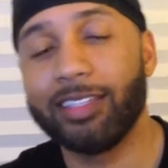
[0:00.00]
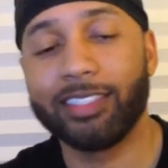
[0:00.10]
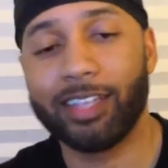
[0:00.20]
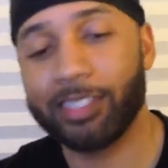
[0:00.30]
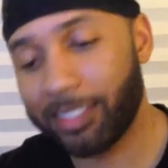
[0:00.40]

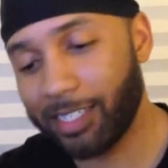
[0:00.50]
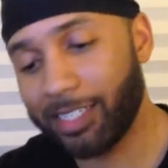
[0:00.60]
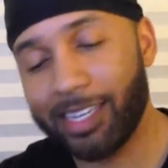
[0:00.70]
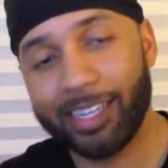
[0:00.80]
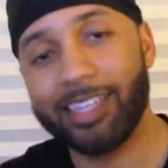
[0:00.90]
Let y'all see
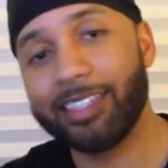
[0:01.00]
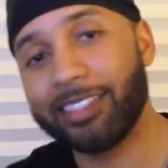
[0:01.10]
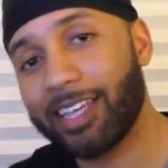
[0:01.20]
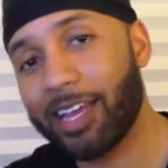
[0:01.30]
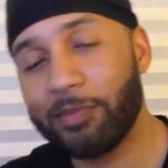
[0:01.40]
the
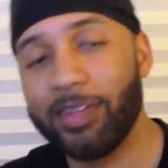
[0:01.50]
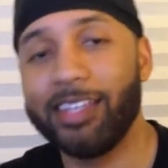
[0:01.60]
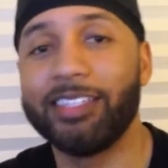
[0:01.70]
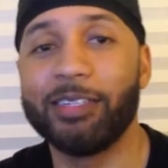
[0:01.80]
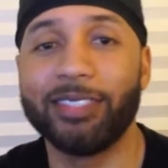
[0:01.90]
inside of me.
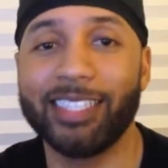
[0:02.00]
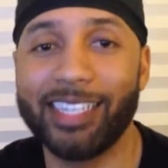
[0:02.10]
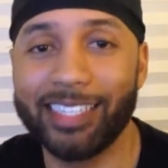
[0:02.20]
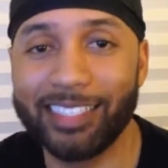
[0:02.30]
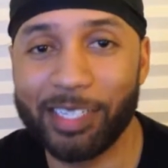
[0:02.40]
You know what I'm
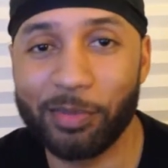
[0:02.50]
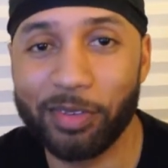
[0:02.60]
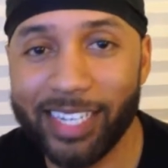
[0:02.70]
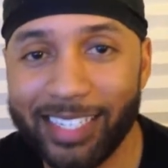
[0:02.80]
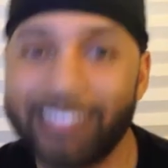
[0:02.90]
saying? See
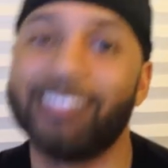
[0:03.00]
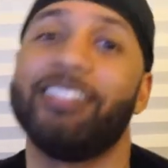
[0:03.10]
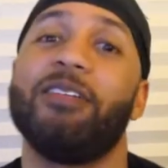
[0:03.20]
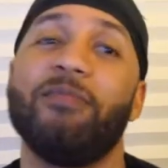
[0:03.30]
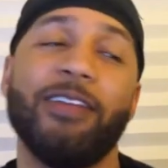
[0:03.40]
Breeze. You
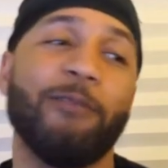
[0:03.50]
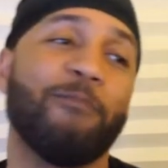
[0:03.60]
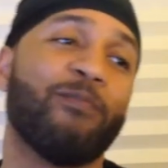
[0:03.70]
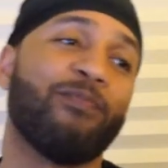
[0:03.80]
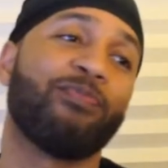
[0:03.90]
know what I mean?
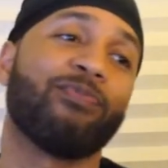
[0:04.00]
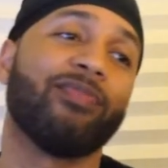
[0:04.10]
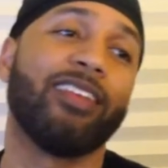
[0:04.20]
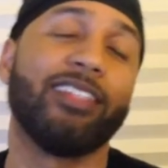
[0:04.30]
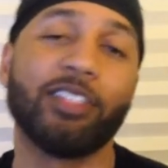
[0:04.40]

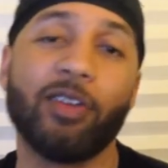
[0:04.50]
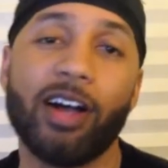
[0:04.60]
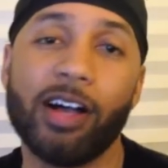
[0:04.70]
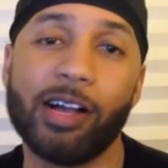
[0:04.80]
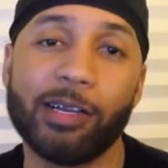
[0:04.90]

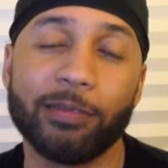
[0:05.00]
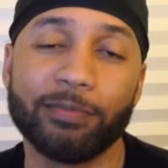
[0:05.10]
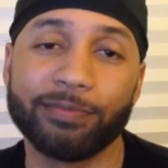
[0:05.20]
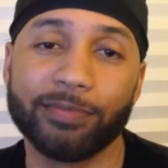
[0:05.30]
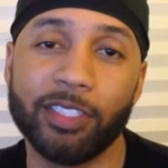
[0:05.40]
So,
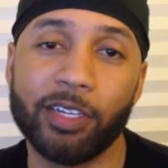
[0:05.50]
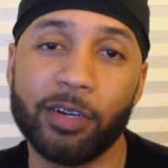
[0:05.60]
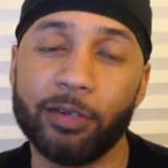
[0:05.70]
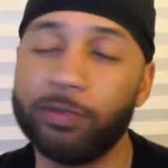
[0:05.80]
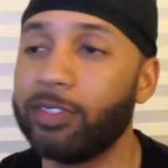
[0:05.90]
you
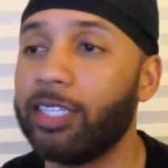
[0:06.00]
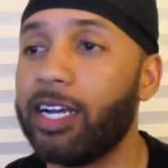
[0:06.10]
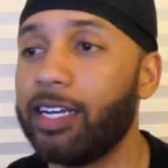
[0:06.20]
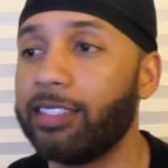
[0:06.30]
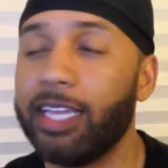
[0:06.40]
know,
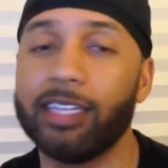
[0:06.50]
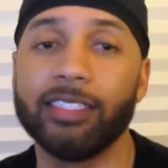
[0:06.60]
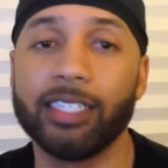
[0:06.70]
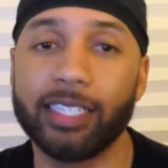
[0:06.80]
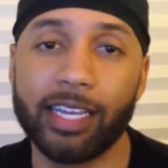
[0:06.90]
take a
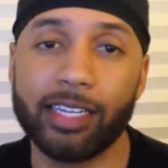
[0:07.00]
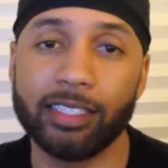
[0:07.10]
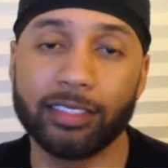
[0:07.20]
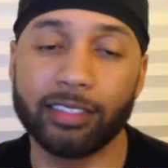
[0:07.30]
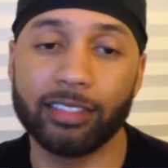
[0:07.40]
look at
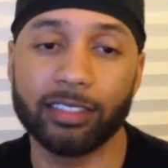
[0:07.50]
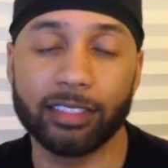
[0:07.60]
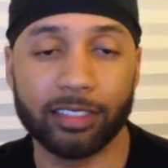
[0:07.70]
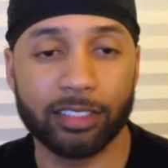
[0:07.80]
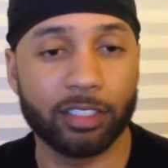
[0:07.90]
it.
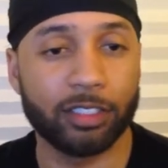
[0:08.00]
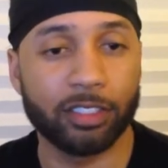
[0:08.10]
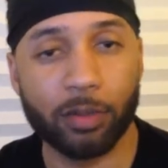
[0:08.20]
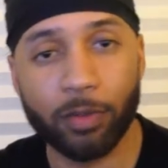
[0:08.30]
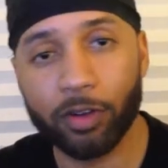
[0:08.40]
A
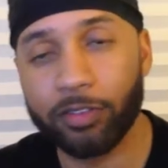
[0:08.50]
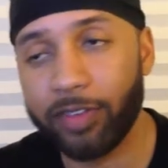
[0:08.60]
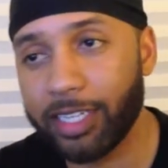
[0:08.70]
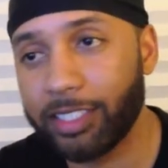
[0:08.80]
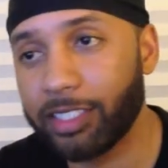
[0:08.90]
little
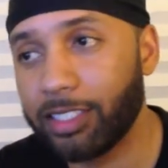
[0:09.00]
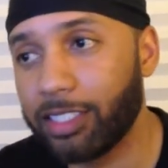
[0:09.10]
motivation.